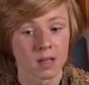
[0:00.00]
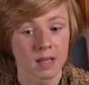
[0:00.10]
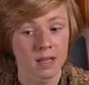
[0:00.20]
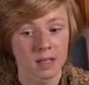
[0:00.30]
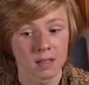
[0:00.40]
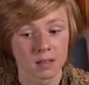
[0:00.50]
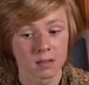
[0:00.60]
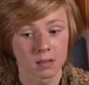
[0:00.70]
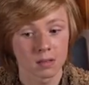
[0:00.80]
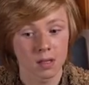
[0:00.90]
He
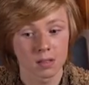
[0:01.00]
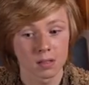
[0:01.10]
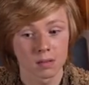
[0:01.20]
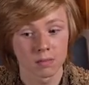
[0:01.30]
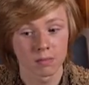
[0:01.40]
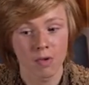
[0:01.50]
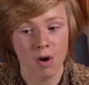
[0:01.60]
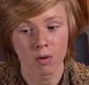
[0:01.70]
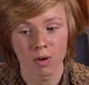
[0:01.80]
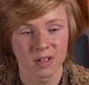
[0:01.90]
doesn't
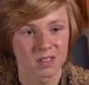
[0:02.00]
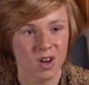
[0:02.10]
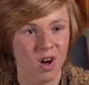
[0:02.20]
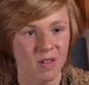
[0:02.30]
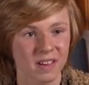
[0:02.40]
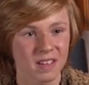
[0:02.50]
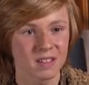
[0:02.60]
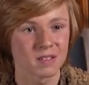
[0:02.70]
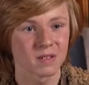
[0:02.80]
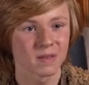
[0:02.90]
know what his
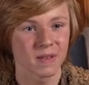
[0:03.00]
calling is or